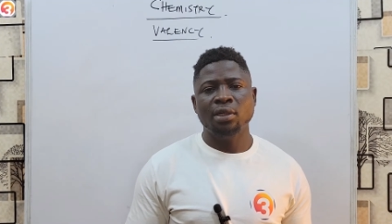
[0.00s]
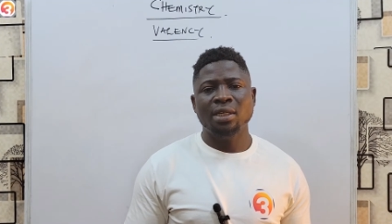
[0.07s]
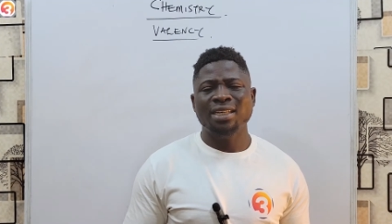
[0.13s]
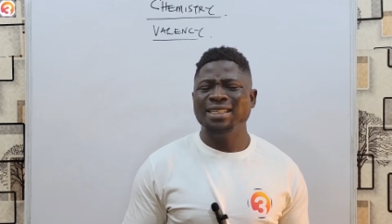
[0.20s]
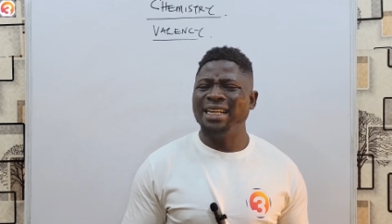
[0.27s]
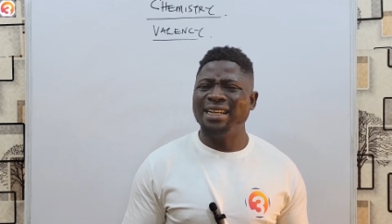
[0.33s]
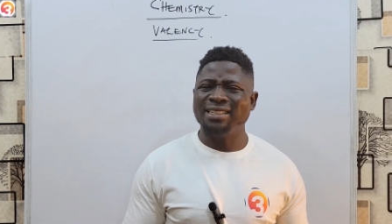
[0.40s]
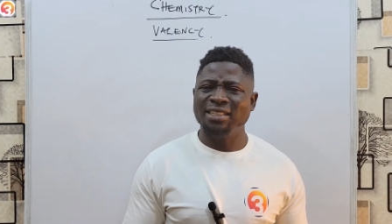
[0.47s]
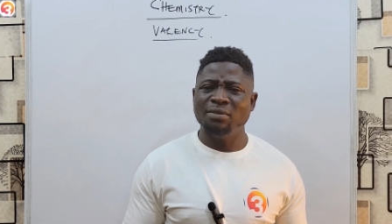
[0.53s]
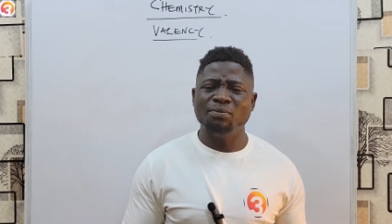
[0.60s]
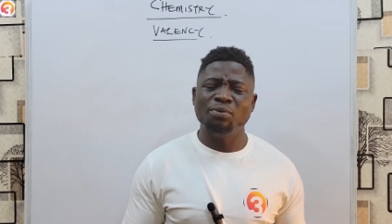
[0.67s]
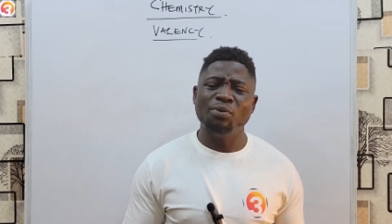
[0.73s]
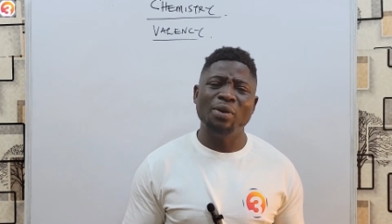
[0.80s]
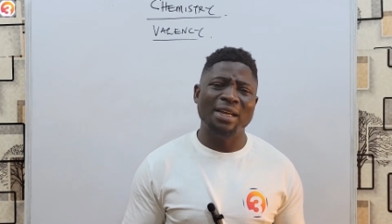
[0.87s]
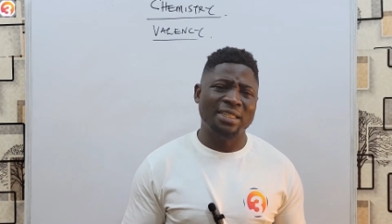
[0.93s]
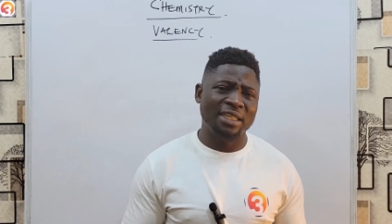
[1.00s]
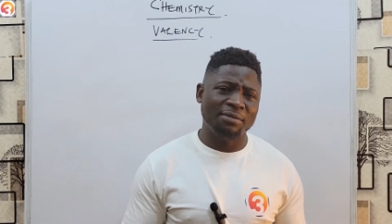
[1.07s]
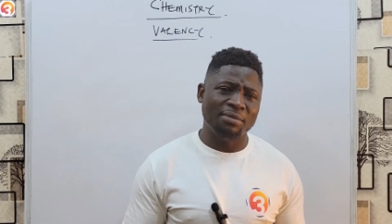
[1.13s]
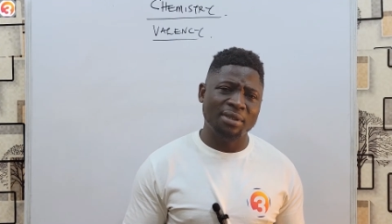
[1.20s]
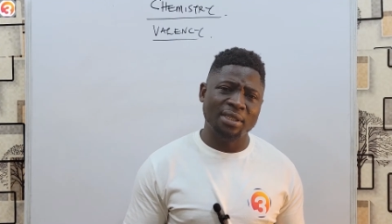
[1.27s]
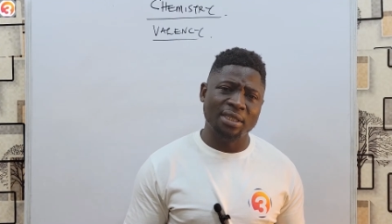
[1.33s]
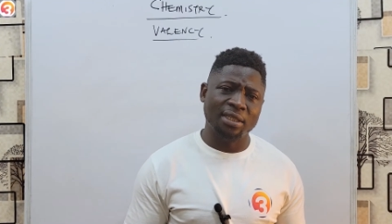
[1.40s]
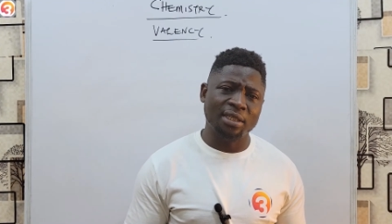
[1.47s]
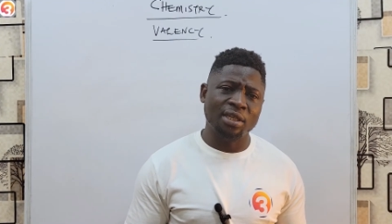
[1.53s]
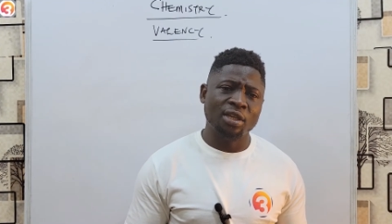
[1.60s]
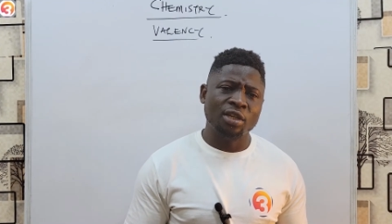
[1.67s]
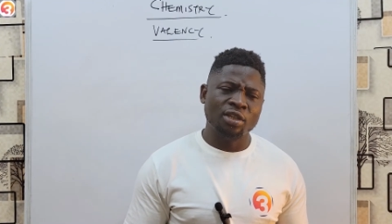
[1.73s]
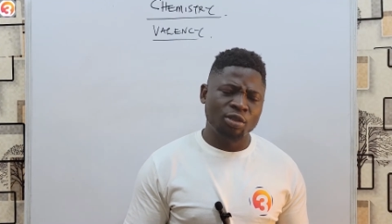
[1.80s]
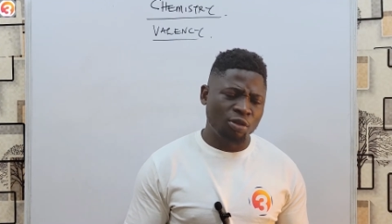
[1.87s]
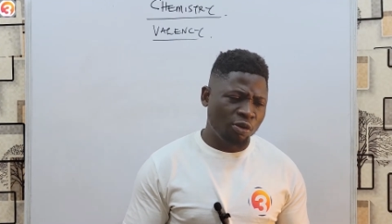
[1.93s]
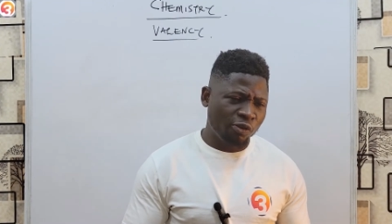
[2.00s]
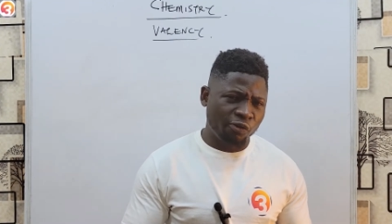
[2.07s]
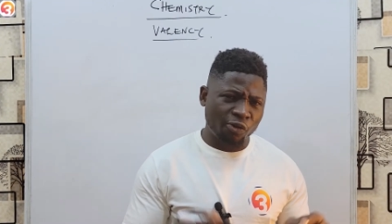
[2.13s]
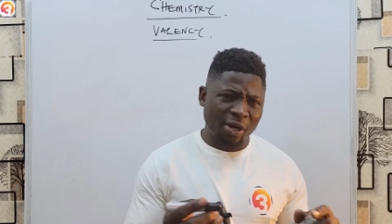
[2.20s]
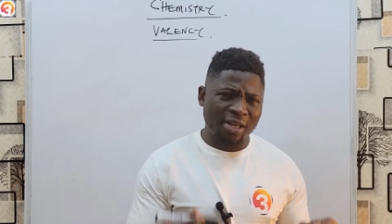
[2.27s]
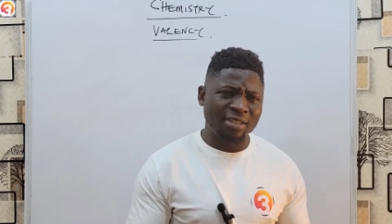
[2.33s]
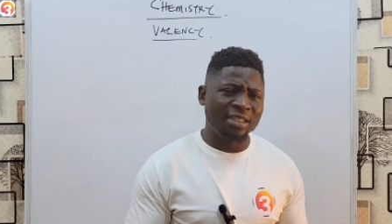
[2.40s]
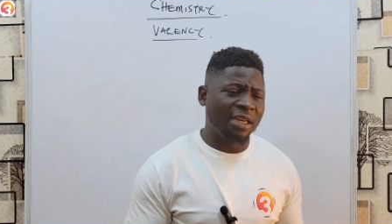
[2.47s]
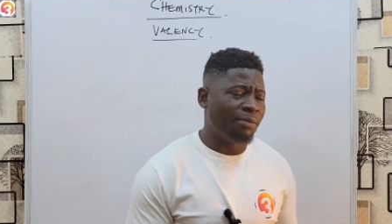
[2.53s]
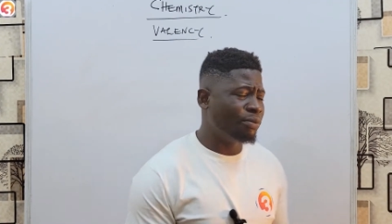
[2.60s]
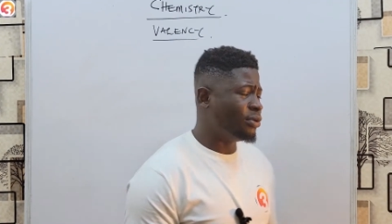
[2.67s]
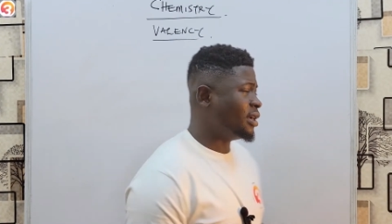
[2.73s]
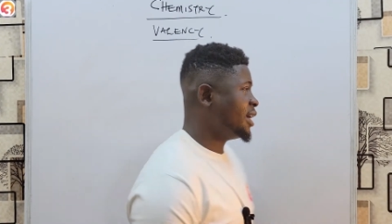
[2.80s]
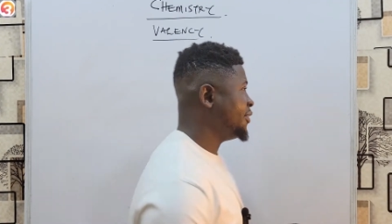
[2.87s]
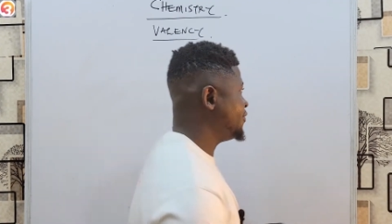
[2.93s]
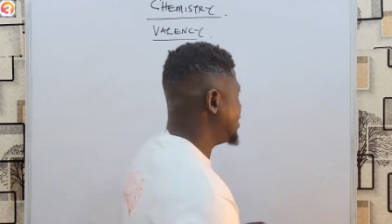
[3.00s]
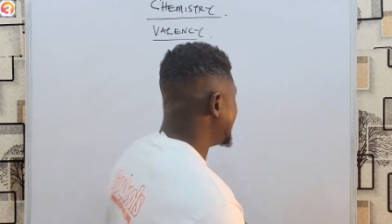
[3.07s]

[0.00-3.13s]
It's as simple as ABC. So for example, now if